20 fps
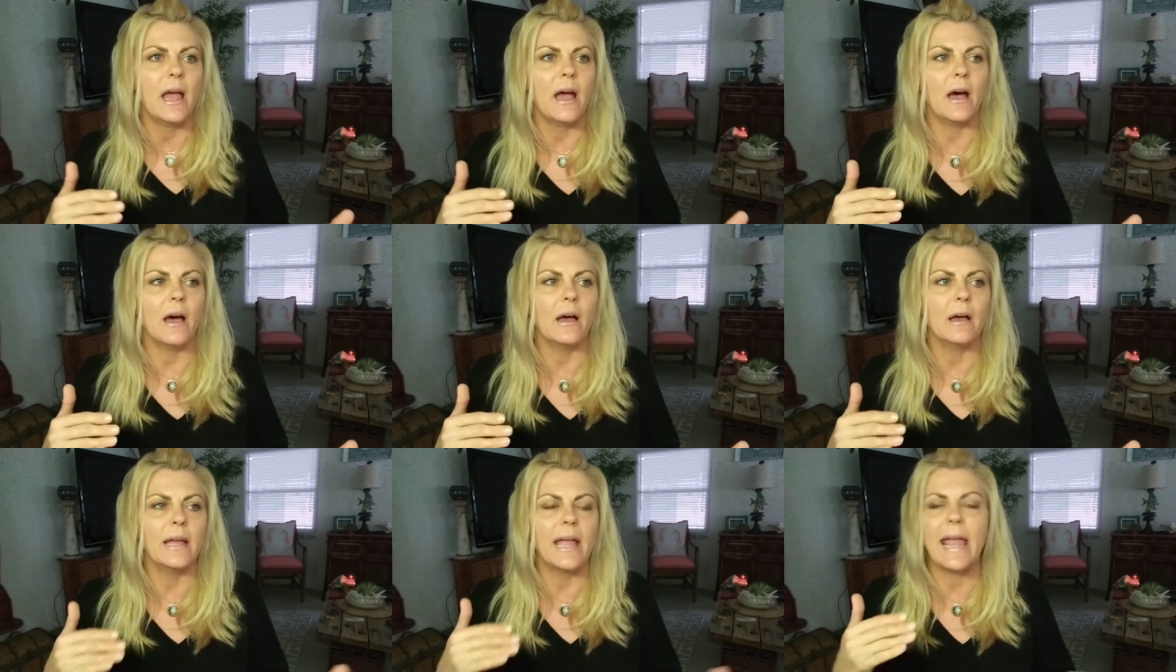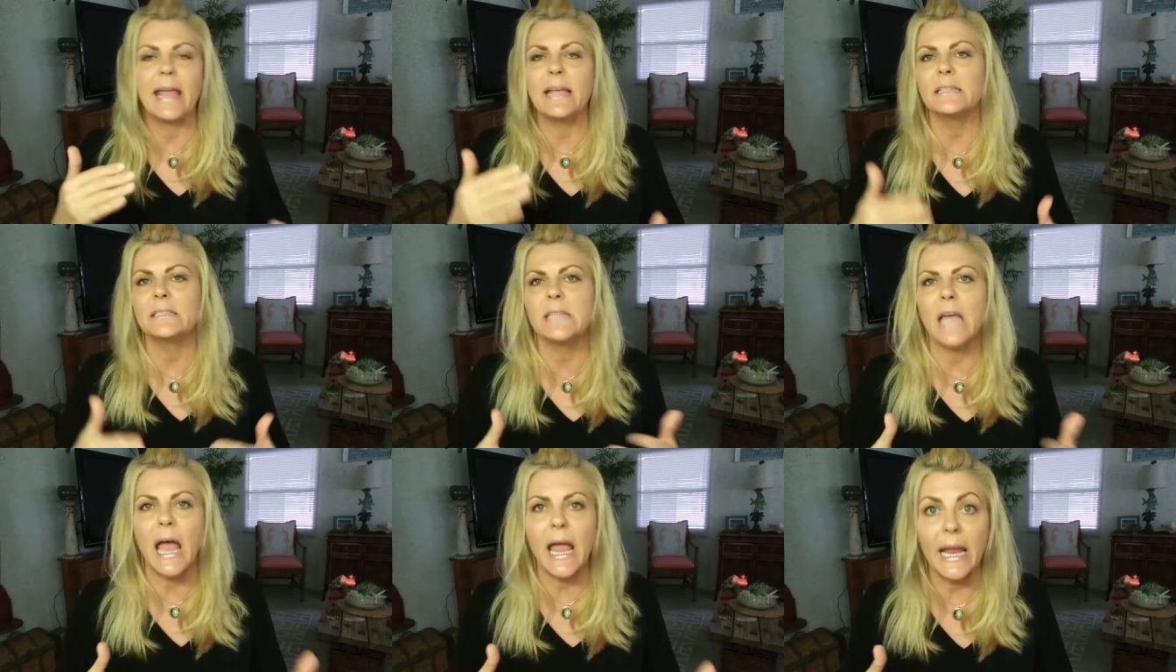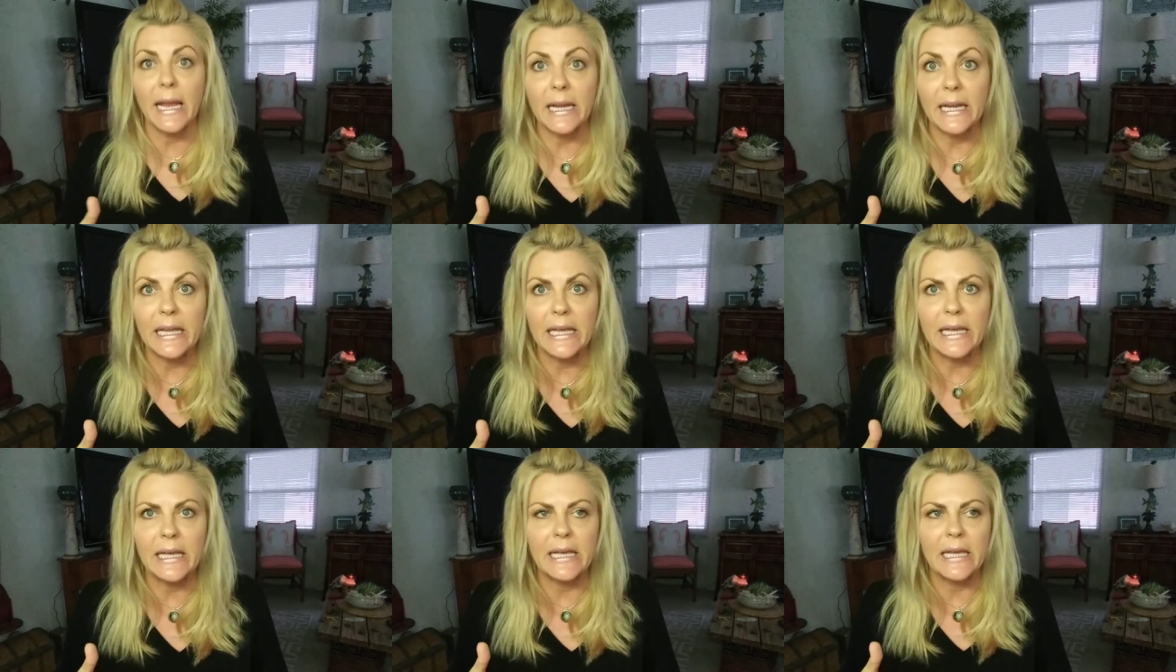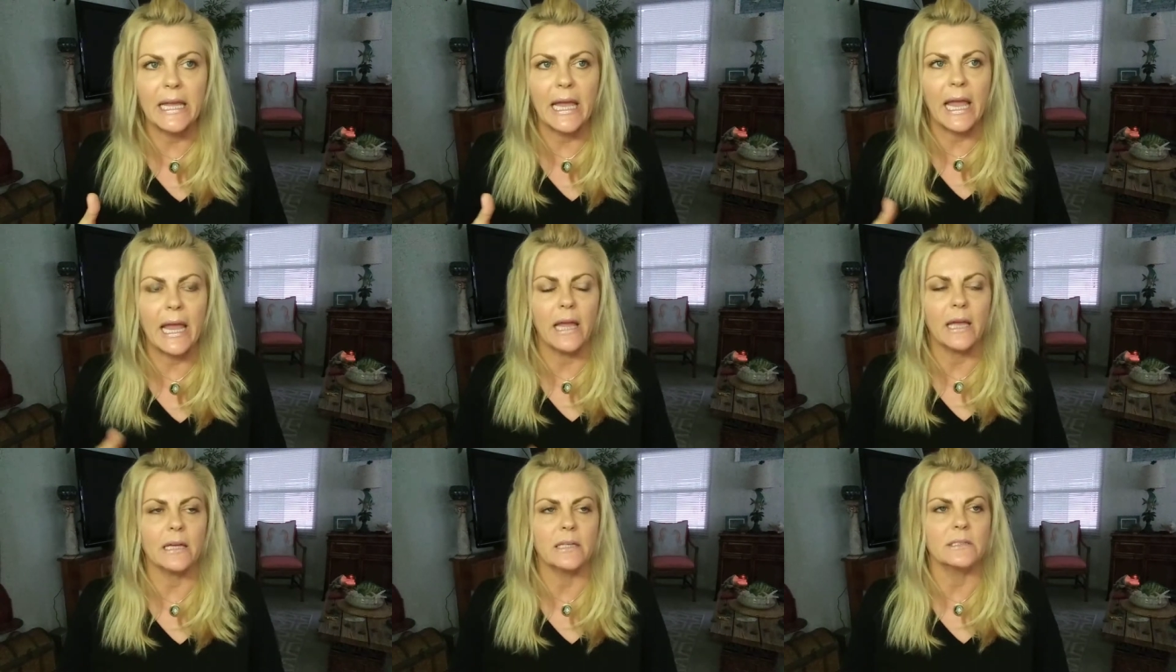uh, anxiety,
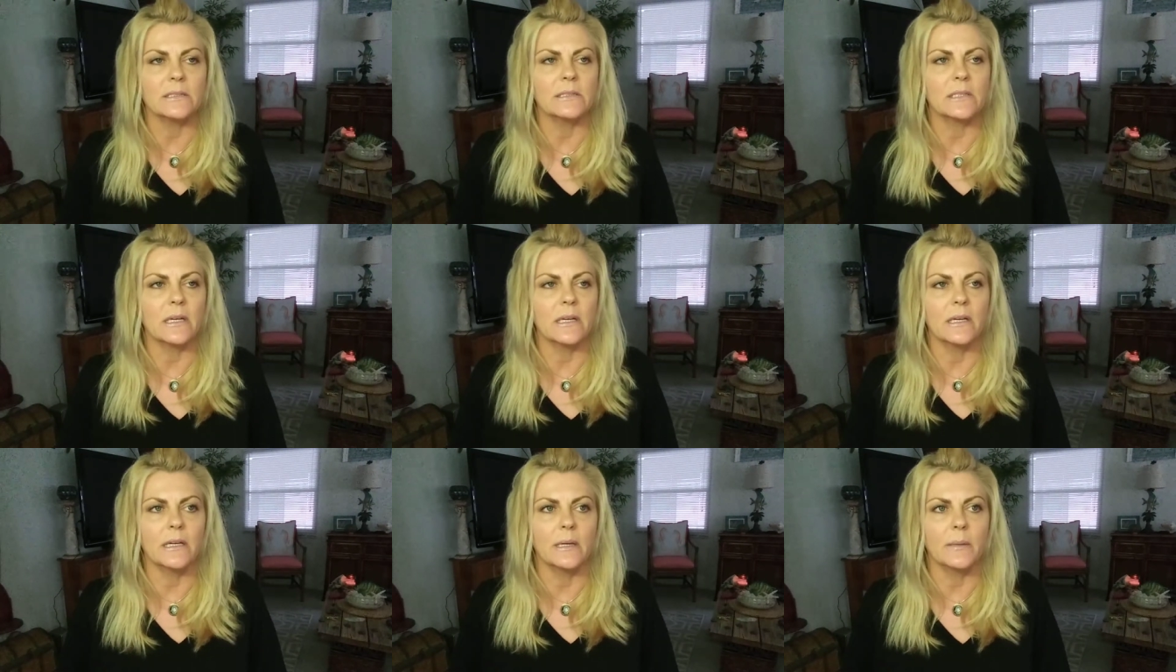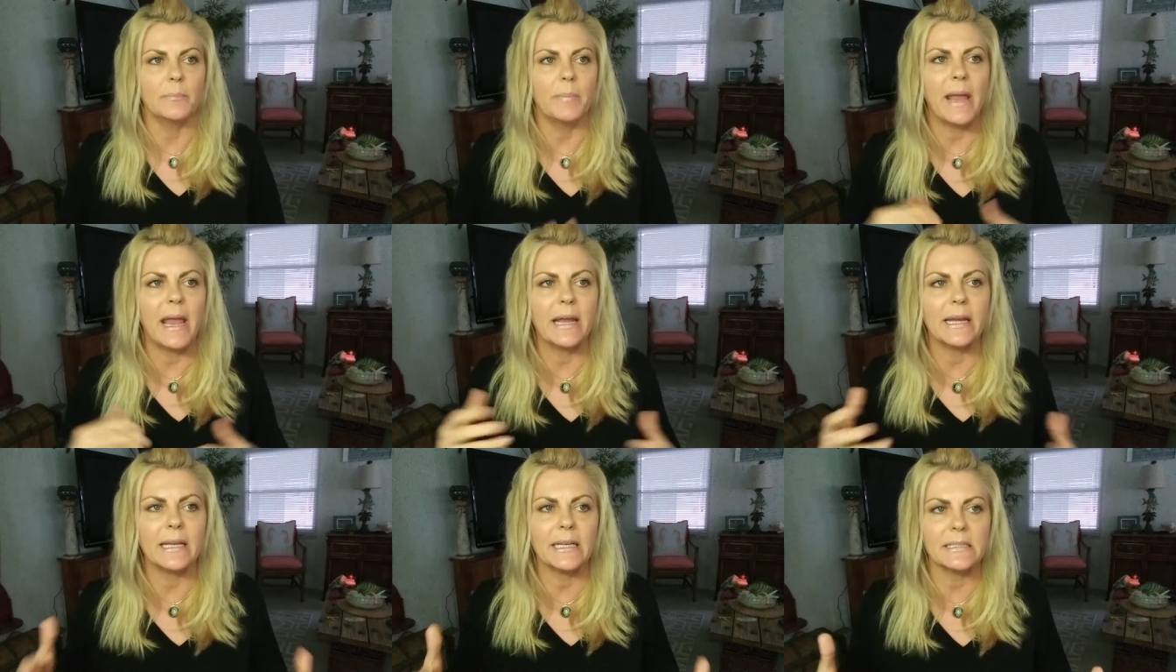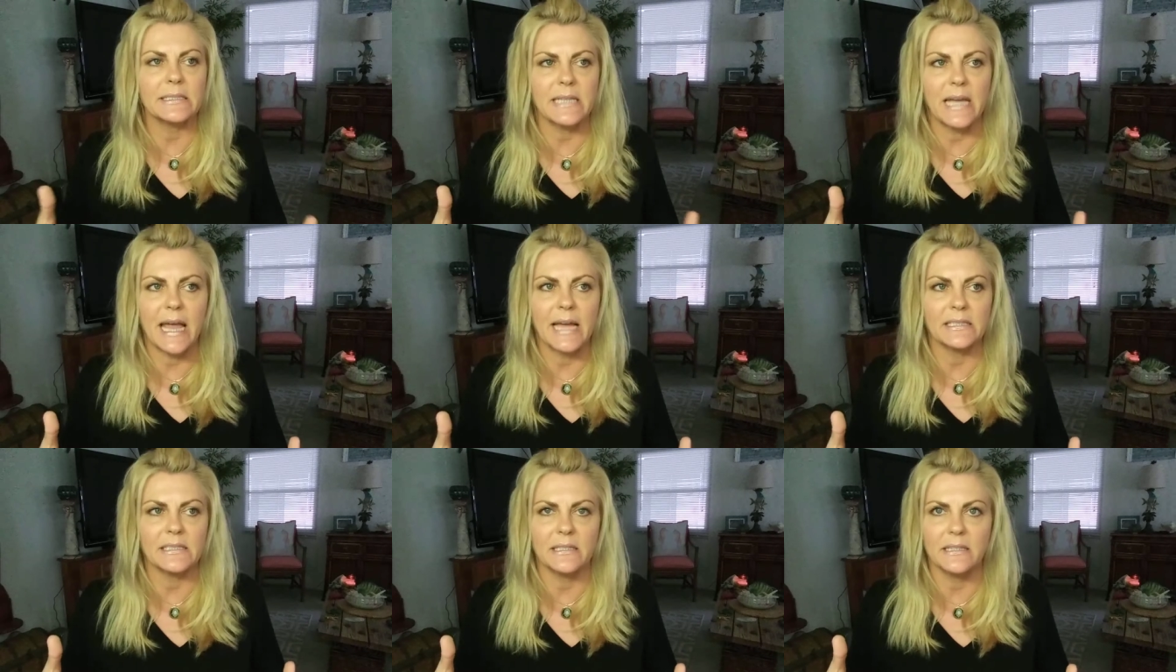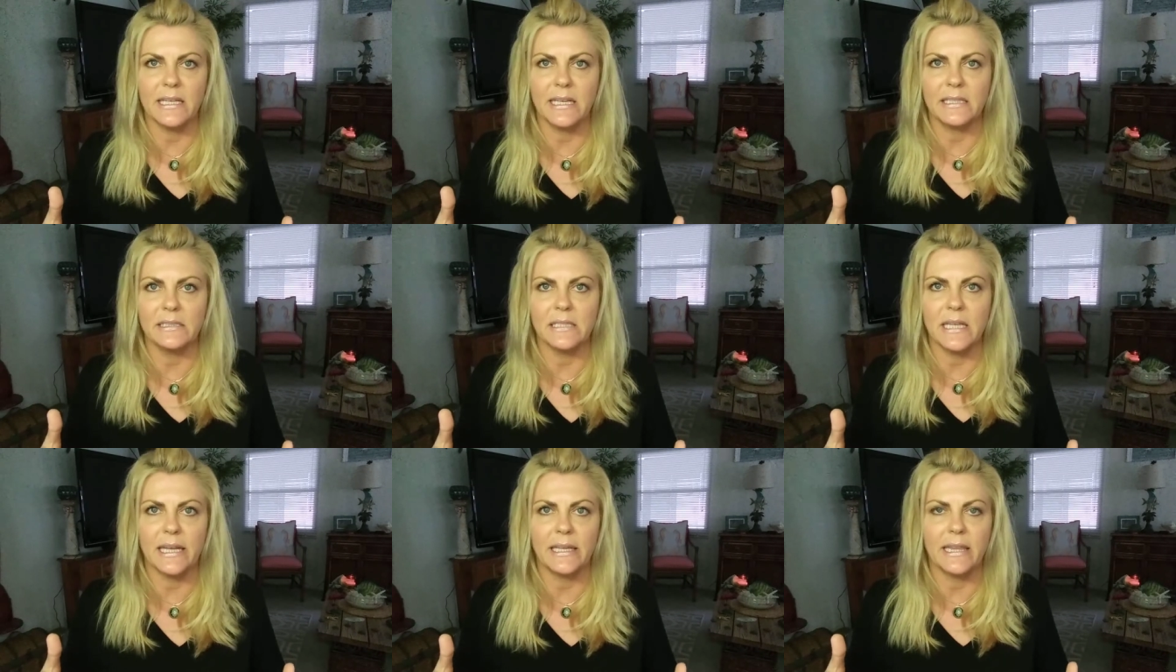and uh, panic attacks and
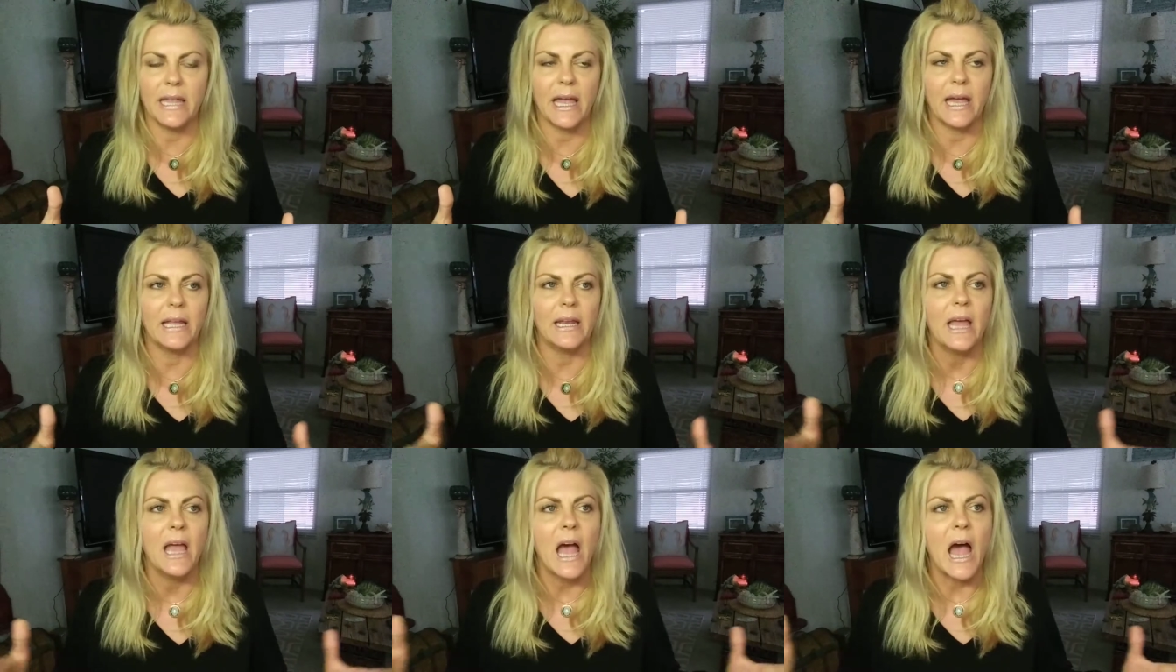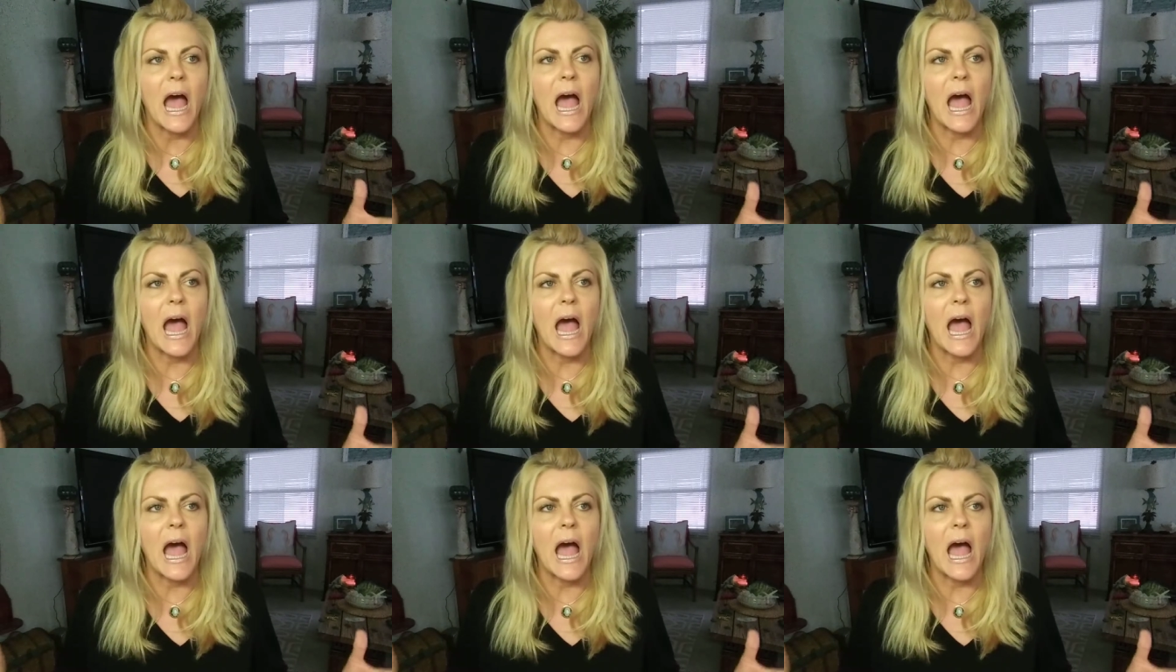things like that,